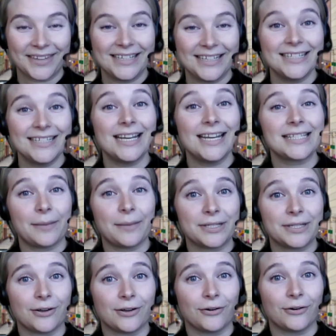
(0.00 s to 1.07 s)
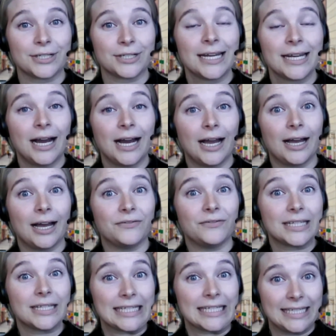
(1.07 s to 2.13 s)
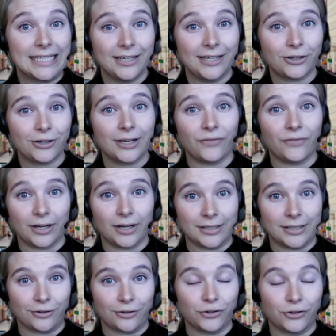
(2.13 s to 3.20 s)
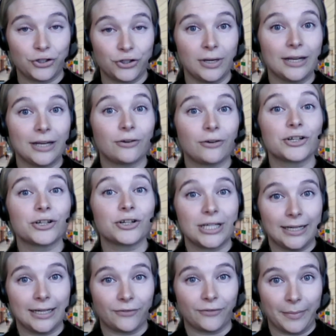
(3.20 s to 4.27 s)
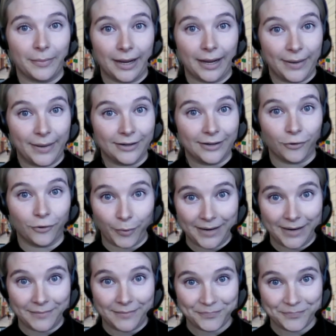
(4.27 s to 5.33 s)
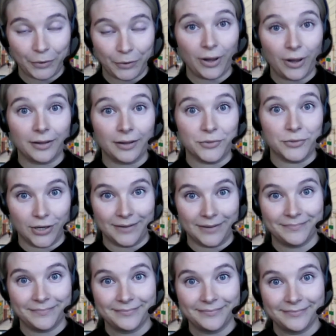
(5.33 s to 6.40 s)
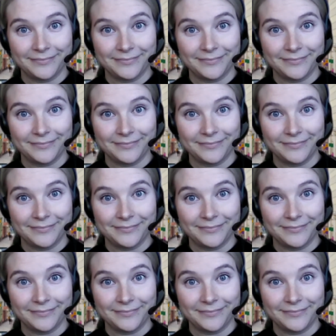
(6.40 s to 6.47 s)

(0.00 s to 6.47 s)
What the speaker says: In today's episode, I have Senior Advisor Julie Crutchley from ECPAT Norway. Welcome, Julie.